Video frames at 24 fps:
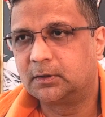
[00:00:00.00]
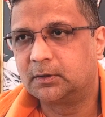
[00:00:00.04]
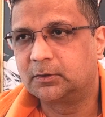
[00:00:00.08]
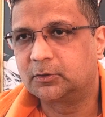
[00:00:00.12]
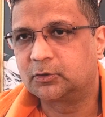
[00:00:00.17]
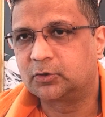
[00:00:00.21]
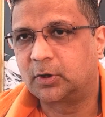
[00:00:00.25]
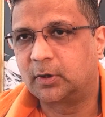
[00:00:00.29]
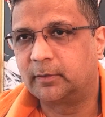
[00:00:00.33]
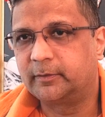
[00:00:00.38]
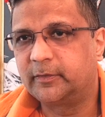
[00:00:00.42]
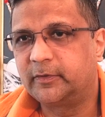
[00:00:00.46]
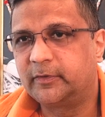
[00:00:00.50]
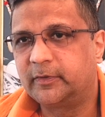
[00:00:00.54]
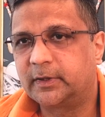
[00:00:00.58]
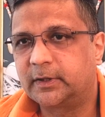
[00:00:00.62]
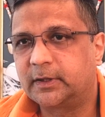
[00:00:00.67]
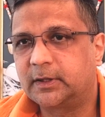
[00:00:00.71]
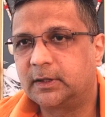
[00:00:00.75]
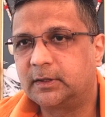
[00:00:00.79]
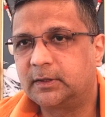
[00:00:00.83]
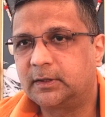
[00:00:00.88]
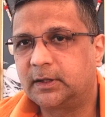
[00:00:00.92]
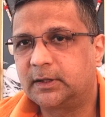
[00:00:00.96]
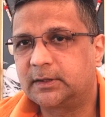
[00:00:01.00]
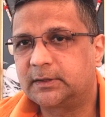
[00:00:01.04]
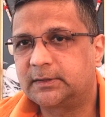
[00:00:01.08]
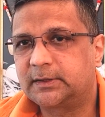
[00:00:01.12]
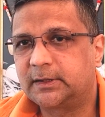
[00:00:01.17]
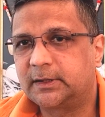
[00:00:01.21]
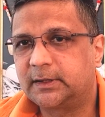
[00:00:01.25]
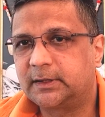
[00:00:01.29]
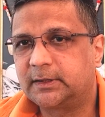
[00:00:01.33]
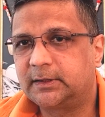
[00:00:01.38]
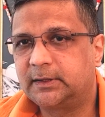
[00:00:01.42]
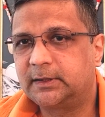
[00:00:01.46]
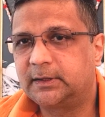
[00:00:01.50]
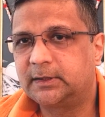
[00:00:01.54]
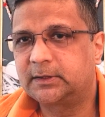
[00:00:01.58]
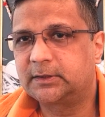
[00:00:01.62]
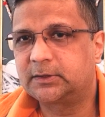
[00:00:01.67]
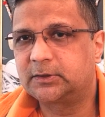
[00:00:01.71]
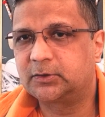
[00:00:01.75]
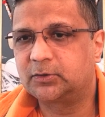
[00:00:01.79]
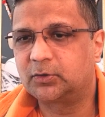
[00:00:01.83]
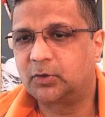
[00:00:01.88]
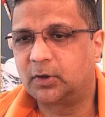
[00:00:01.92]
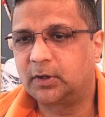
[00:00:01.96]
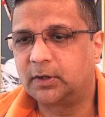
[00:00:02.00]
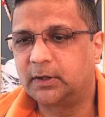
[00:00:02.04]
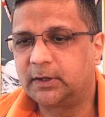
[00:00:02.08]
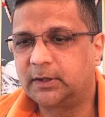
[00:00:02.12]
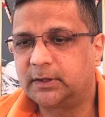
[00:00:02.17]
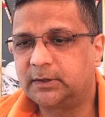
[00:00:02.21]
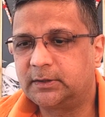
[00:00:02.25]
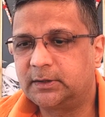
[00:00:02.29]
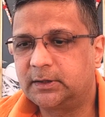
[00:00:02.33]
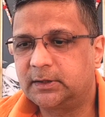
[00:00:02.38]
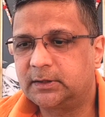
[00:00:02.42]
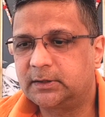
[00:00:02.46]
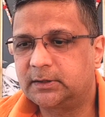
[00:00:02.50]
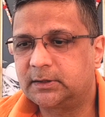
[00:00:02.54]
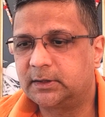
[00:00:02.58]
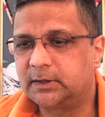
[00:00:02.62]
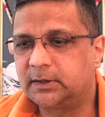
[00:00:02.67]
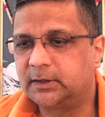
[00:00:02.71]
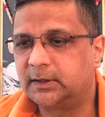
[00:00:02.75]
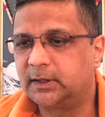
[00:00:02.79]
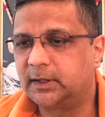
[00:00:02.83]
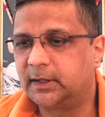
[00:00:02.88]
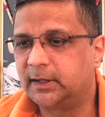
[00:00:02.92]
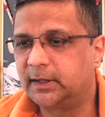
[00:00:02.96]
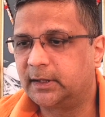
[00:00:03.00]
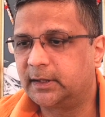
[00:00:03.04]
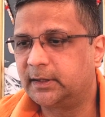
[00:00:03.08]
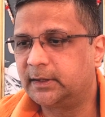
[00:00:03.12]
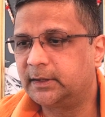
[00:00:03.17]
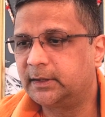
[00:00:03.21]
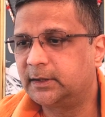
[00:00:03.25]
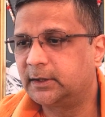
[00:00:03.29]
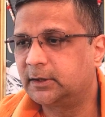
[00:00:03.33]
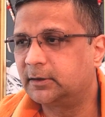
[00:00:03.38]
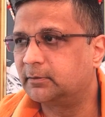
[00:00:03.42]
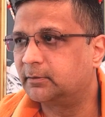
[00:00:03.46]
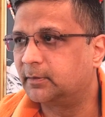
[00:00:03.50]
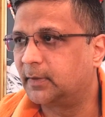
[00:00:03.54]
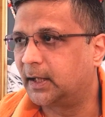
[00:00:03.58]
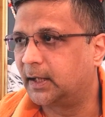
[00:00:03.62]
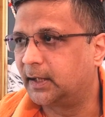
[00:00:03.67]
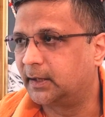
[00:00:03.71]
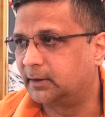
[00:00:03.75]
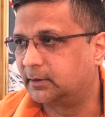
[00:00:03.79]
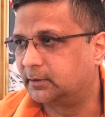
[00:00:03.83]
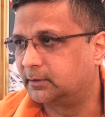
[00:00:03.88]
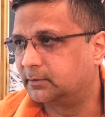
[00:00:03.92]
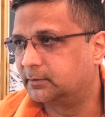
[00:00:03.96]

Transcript: Swami Vivekananda said this knowledge is inherent in man.